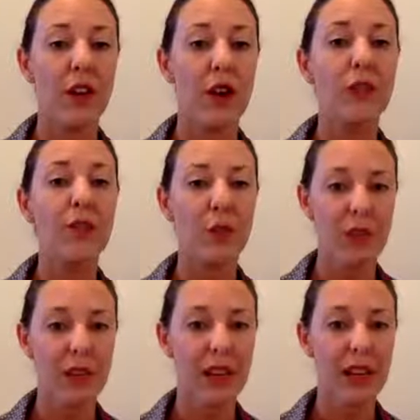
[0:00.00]

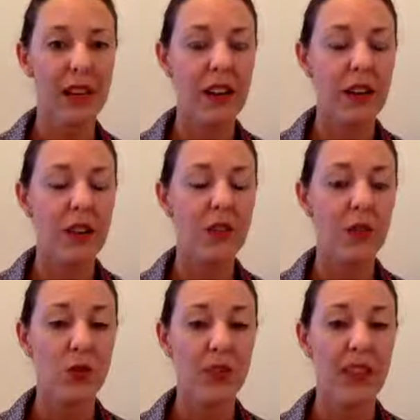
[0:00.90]
unfortunate
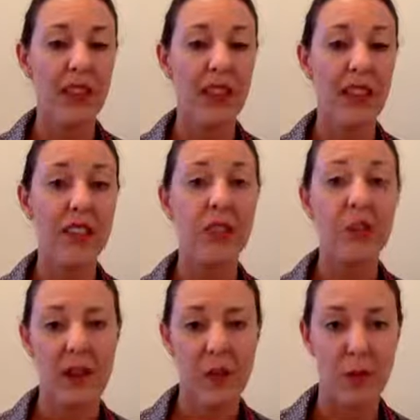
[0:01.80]
souls that
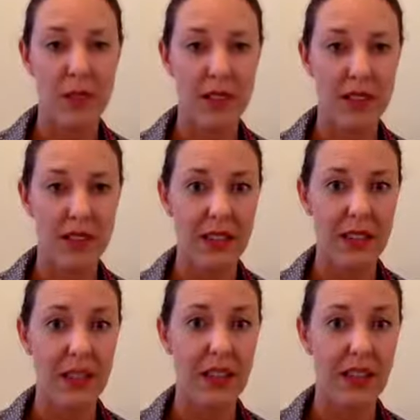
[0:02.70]
do have a
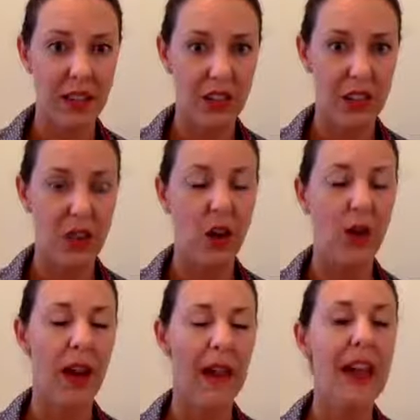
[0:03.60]
pre-existing condition.
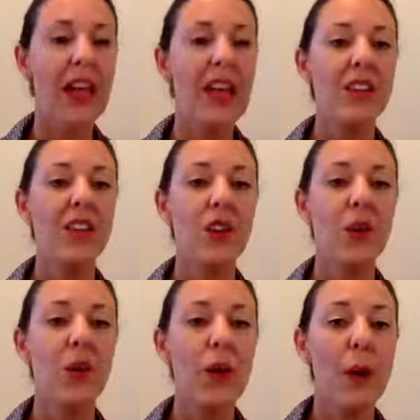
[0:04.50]
Okay.
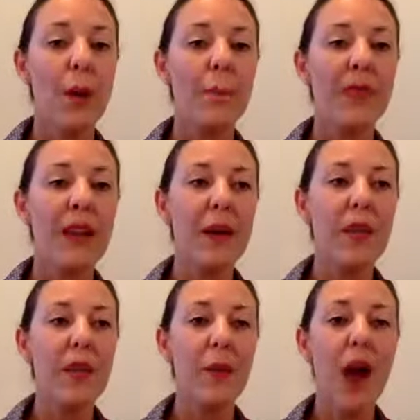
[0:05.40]
So
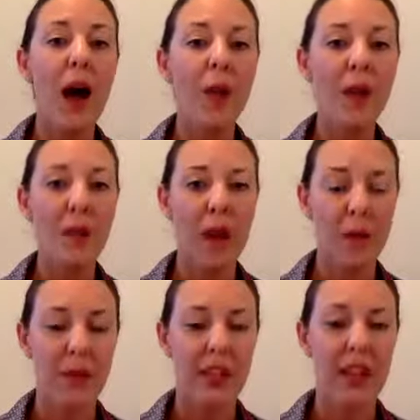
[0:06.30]
the problem
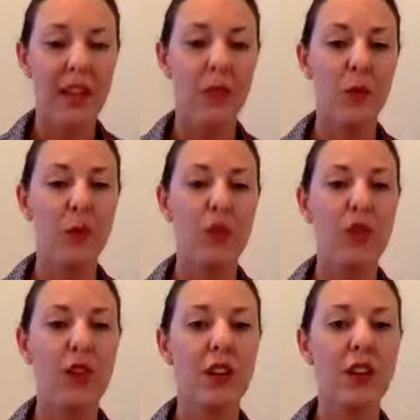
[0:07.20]
comes in when we're
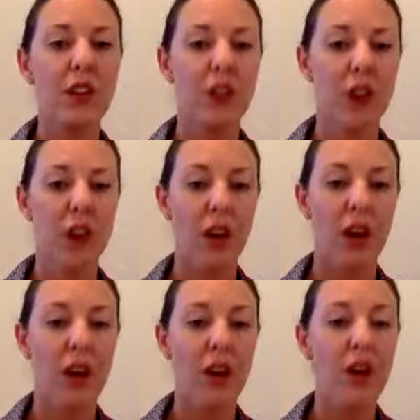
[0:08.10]
starting to talk
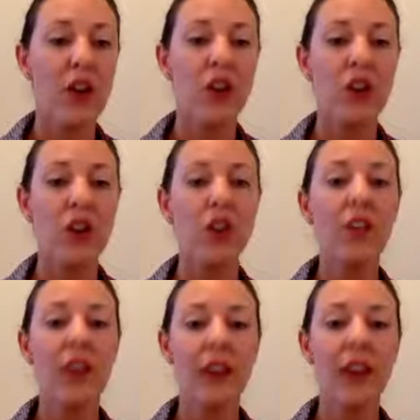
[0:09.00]
about
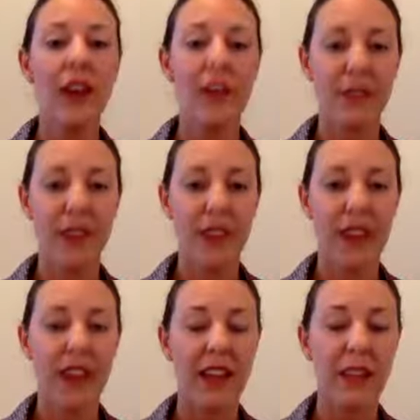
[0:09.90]
darn near
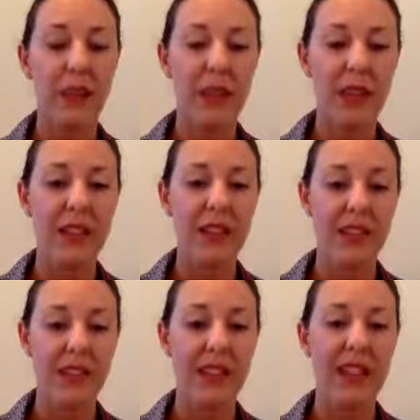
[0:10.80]
everything as a
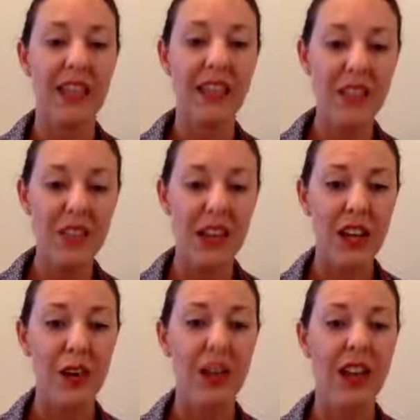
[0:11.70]
pre-existing
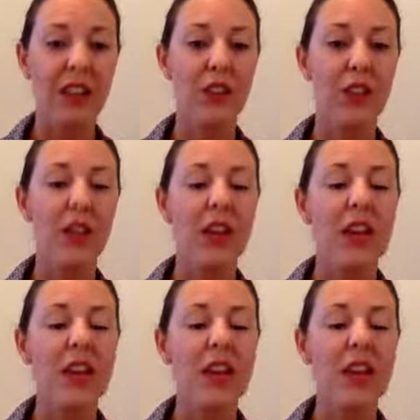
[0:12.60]
condition. Okay. So